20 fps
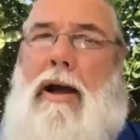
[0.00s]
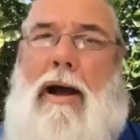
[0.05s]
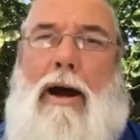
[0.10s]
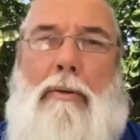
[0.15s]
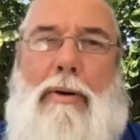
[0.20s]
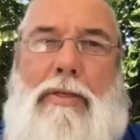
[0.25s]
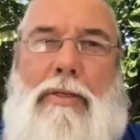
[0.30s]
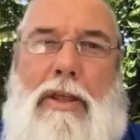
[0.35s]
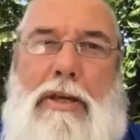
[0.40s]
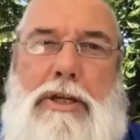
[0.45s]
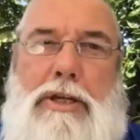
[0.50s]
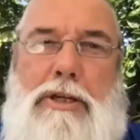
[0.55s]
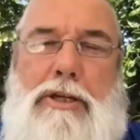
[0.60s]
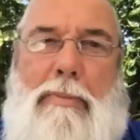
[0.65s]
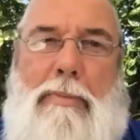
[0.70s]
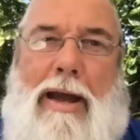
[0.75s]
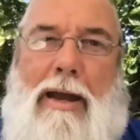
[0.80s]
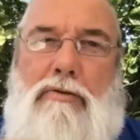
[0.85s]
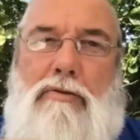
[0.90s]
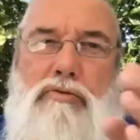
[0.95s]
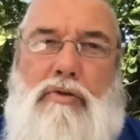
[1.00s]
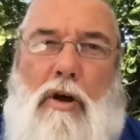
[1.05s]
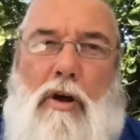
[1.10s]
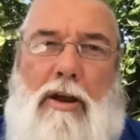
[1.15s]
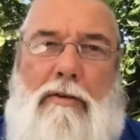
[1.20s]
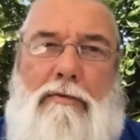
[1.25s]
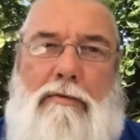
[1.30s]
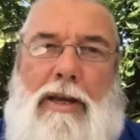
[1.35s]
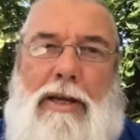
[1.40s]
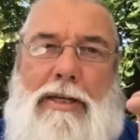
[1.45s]
I went, this is about
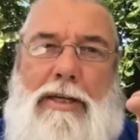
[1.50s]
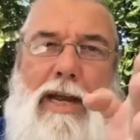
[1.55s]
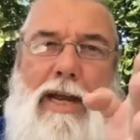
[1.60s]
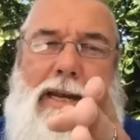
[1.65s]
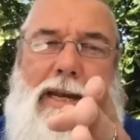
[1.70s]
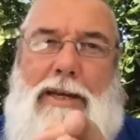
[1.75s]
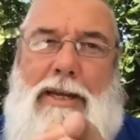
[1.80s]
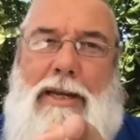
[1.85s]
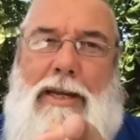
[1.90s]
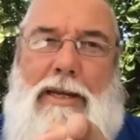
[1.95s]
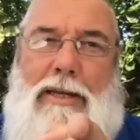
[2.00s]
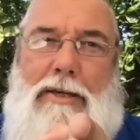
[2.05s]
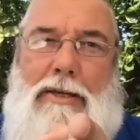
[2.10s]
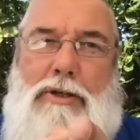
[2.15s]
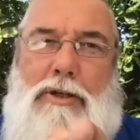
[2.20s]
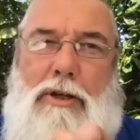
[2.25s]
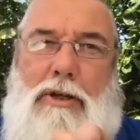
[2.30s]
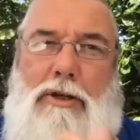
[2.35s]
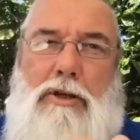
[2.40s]
driving attendees.